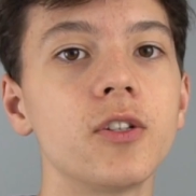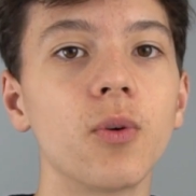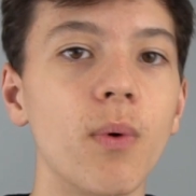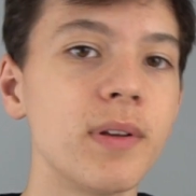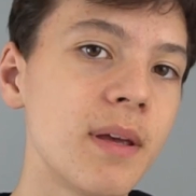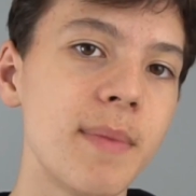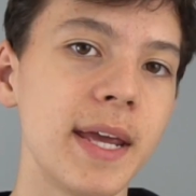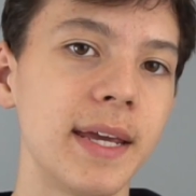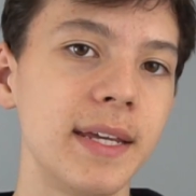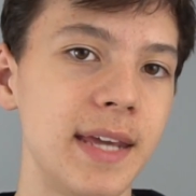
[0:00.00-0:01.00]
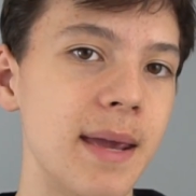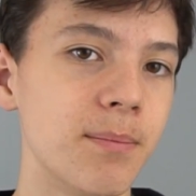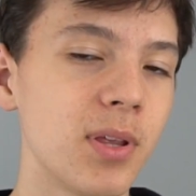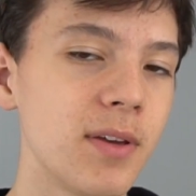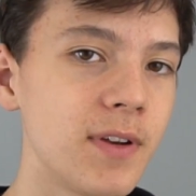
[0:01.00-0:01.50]
So once I make
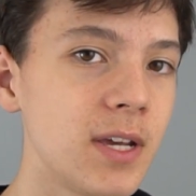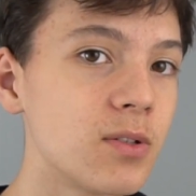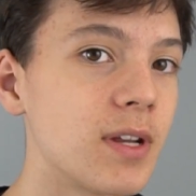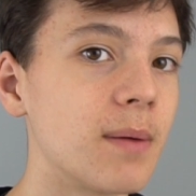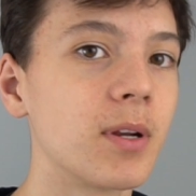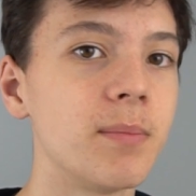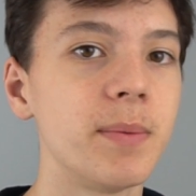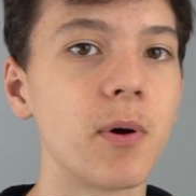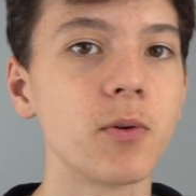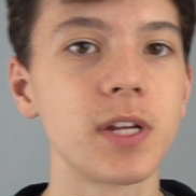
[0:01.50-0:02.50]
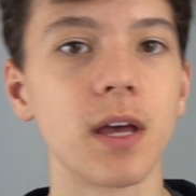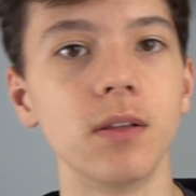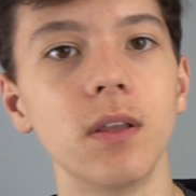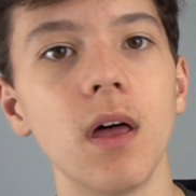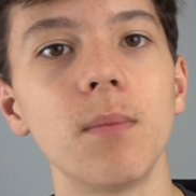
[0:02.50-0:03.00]
gameplay videos, I'm going to be posting a
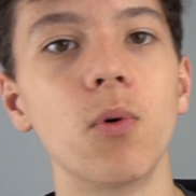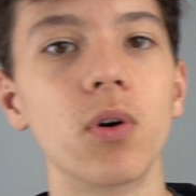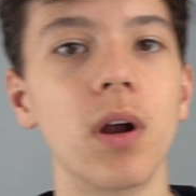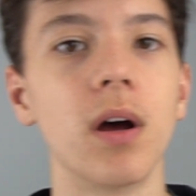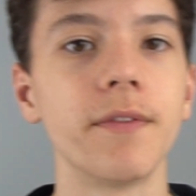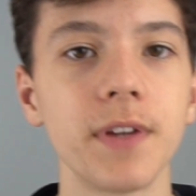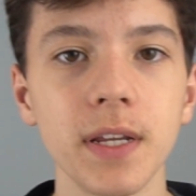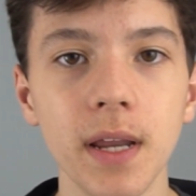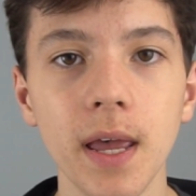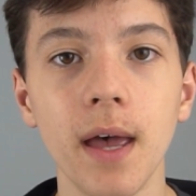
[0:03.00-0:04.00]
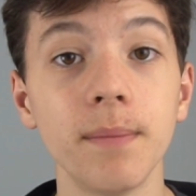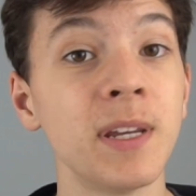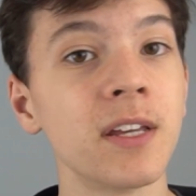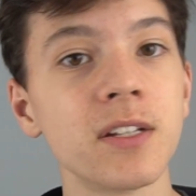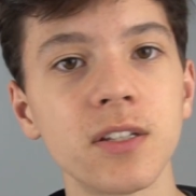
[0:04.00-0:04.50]
lot more often,
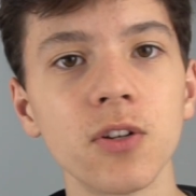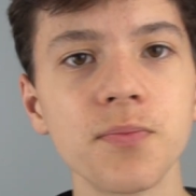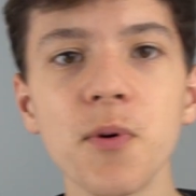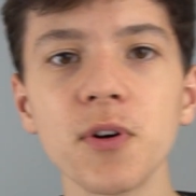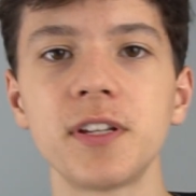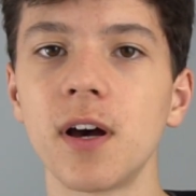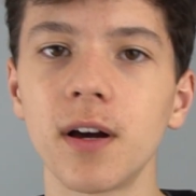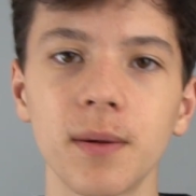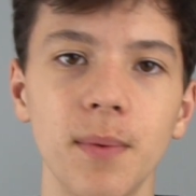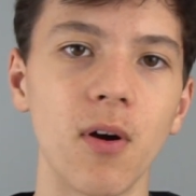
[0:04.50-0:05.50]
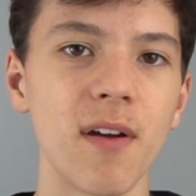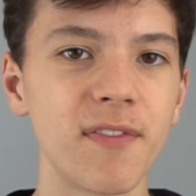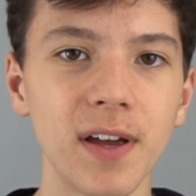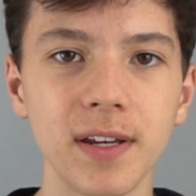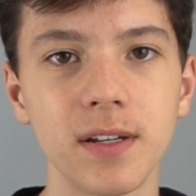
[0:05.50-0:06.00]
because there's more to talk about. I
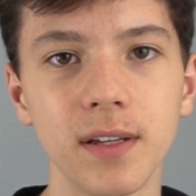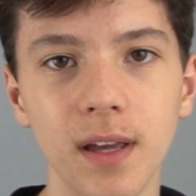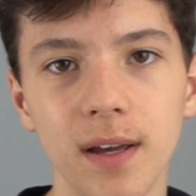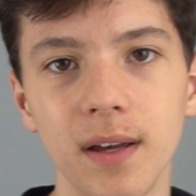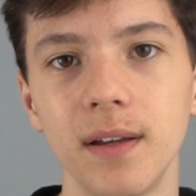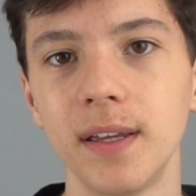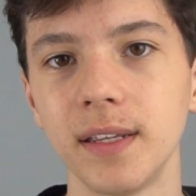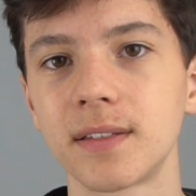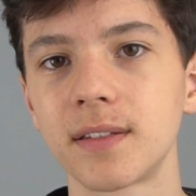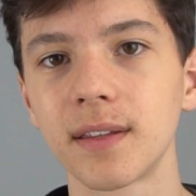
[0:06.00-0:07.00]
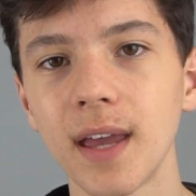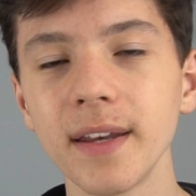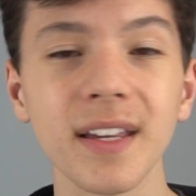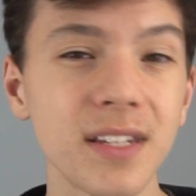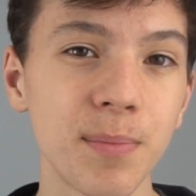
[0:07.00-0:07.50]
find it's
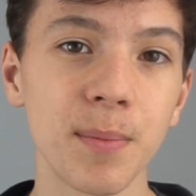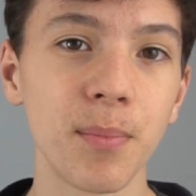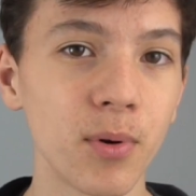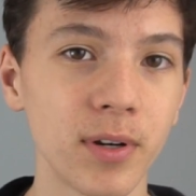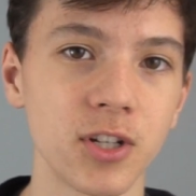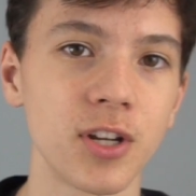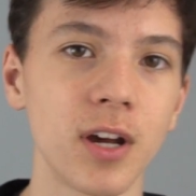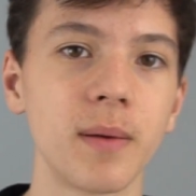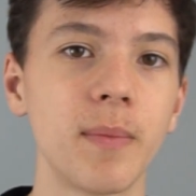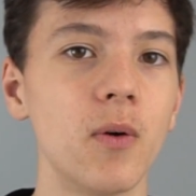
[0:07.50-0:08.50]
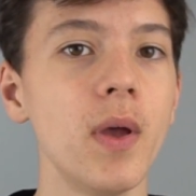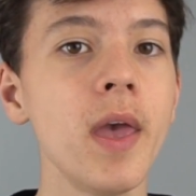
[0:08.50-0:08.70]
kind of gets a bit boring just talking about